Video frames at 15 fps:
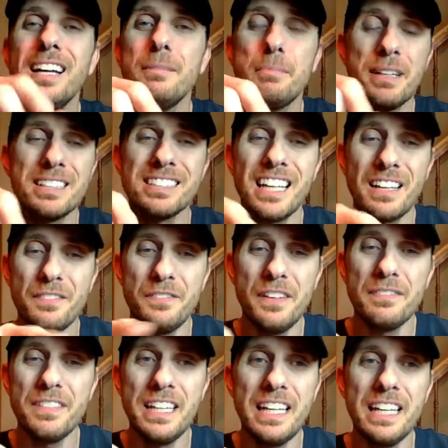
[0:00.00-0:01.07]
but it's like
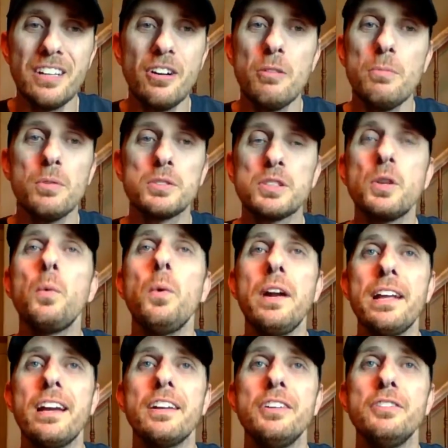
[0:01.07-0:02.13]
15 or almost
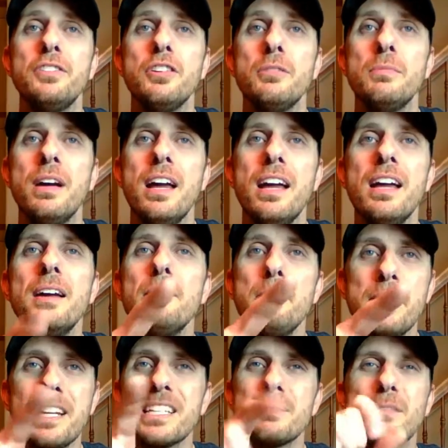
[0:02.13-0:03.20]
20 on YouTube
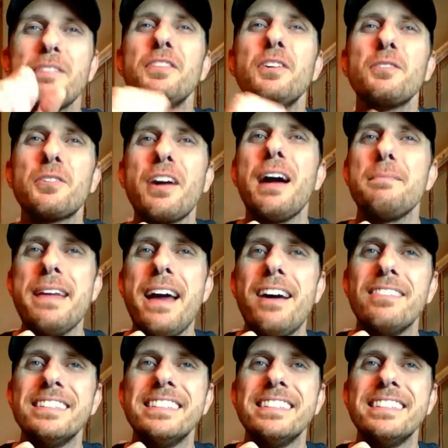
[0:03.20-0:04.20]
because my phone crapped out.